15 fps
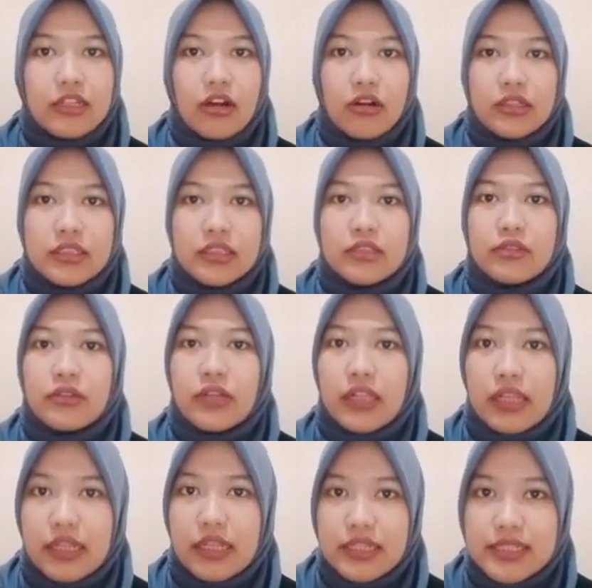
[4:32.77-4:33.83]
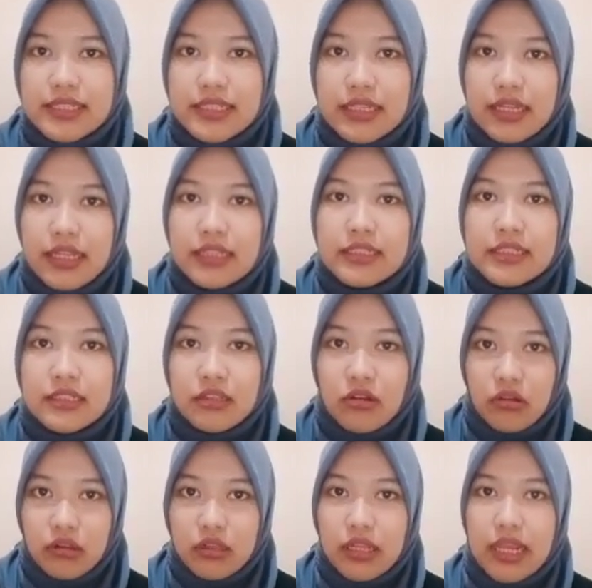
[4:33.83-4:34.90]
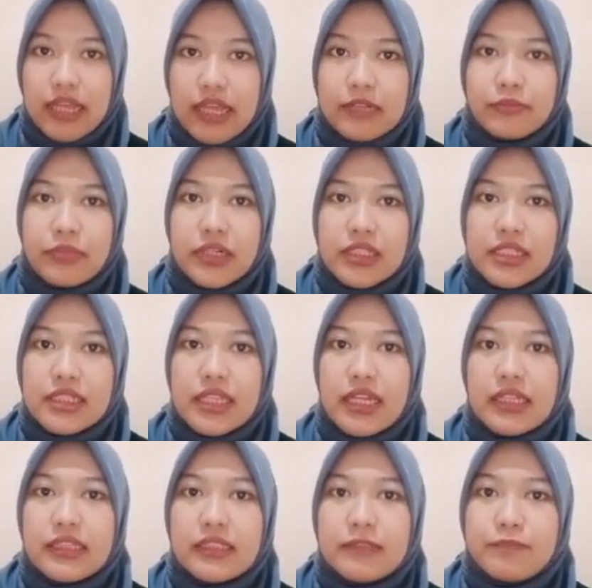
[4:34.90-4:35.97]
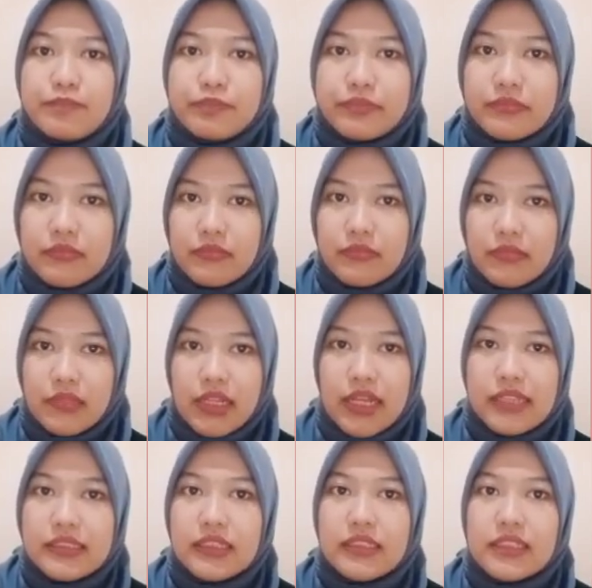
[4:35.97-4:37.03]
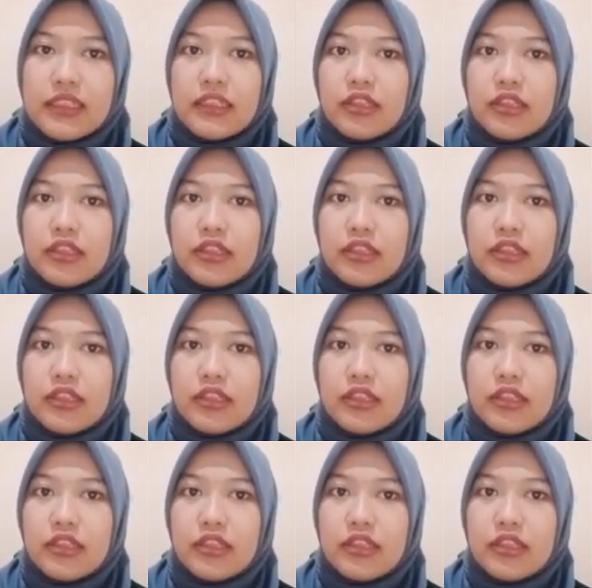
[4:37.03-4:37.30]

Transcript: in order to realize this goal, and parties entered